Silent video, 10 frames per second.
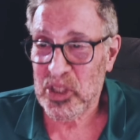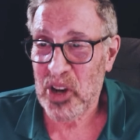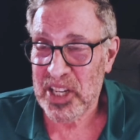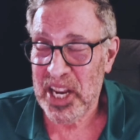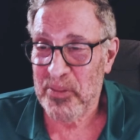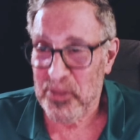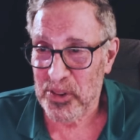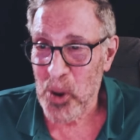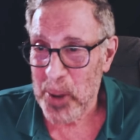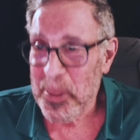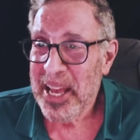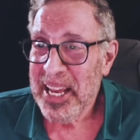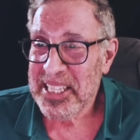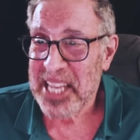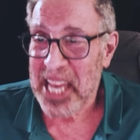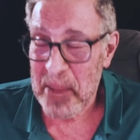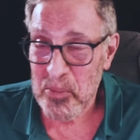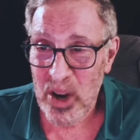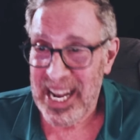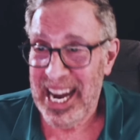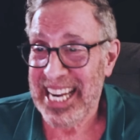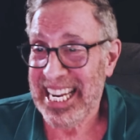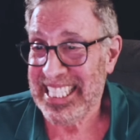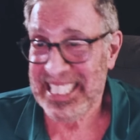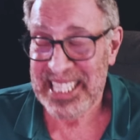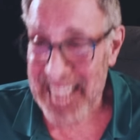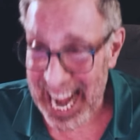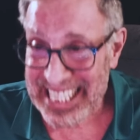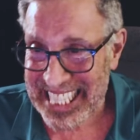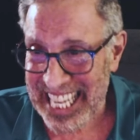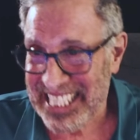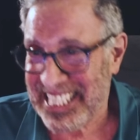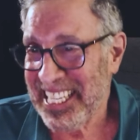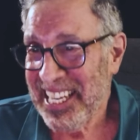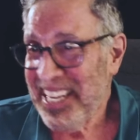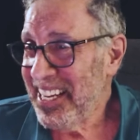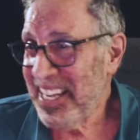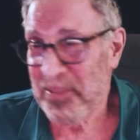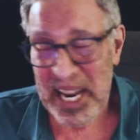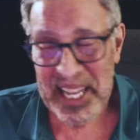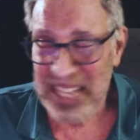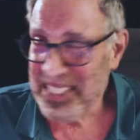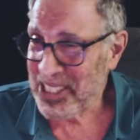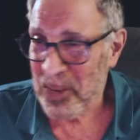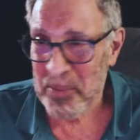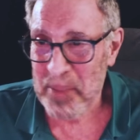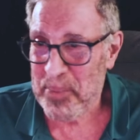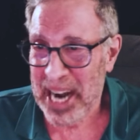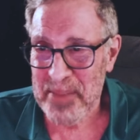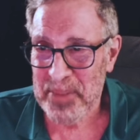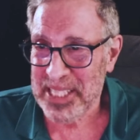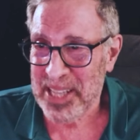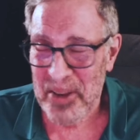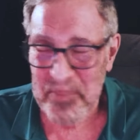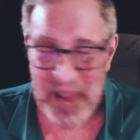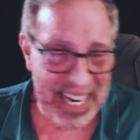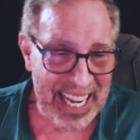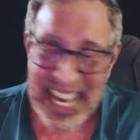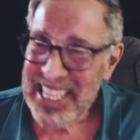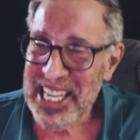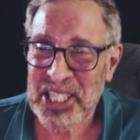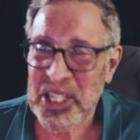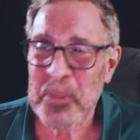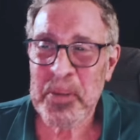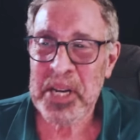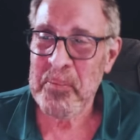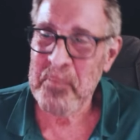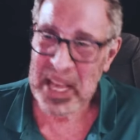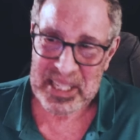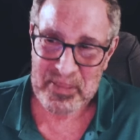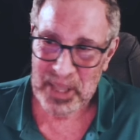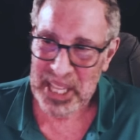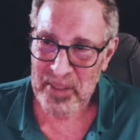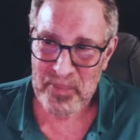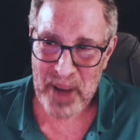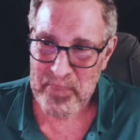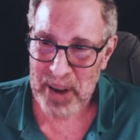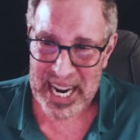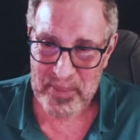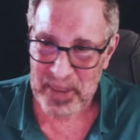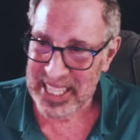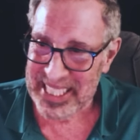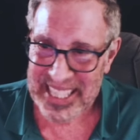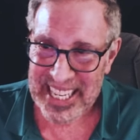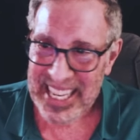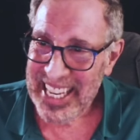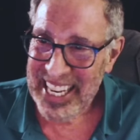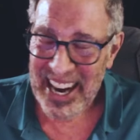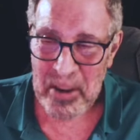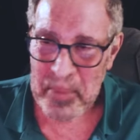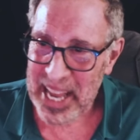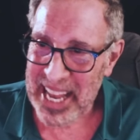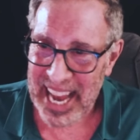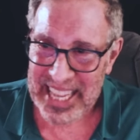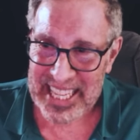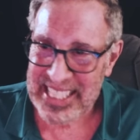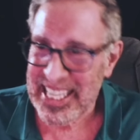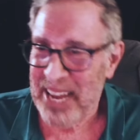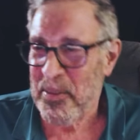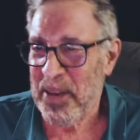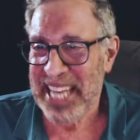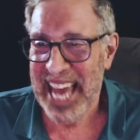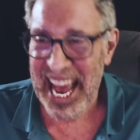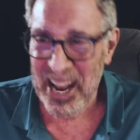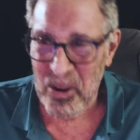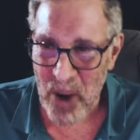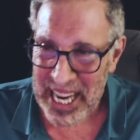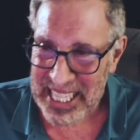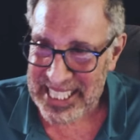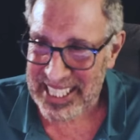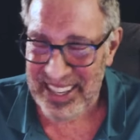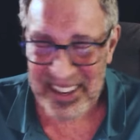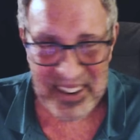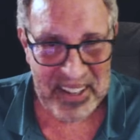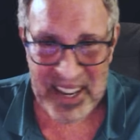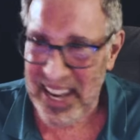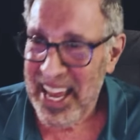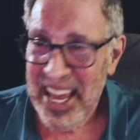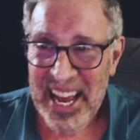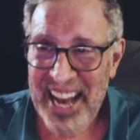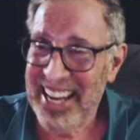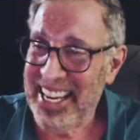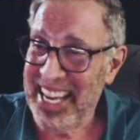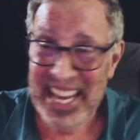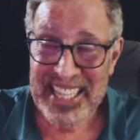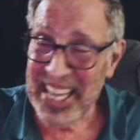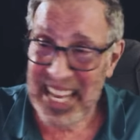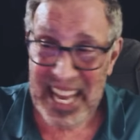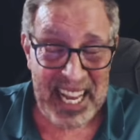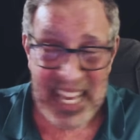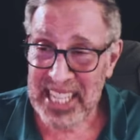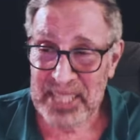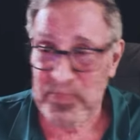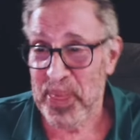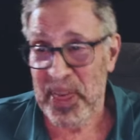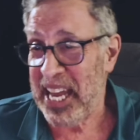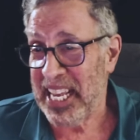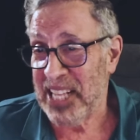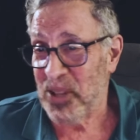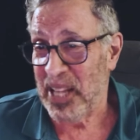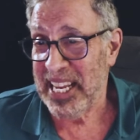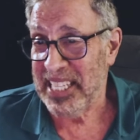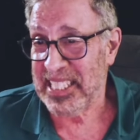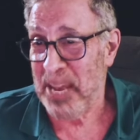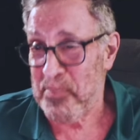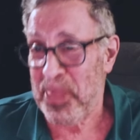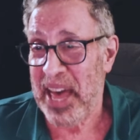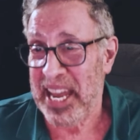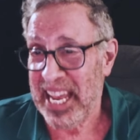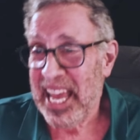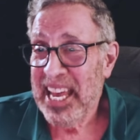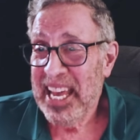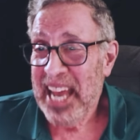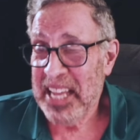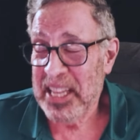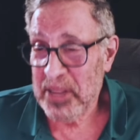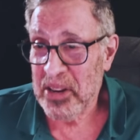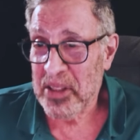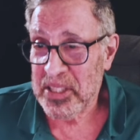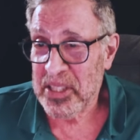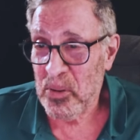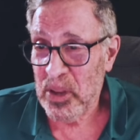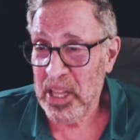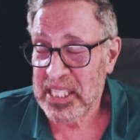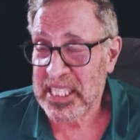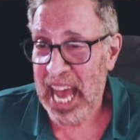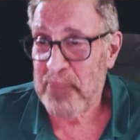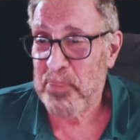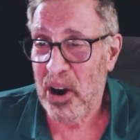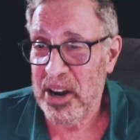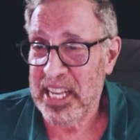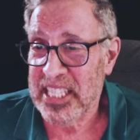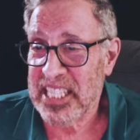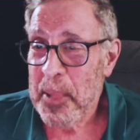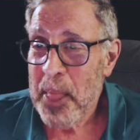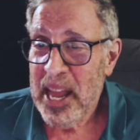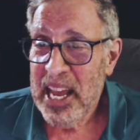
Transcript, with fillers: restricting fluid to get more cut is nonsense. It, somebody bodybuilders, oh man, there's so many myths believed by bodybuilders. Oh my God, this stuff about the egg whites. Oh God, uh, it's it's pathetic. It's all I could say, pathetic. And the, you know, the, the really sad part is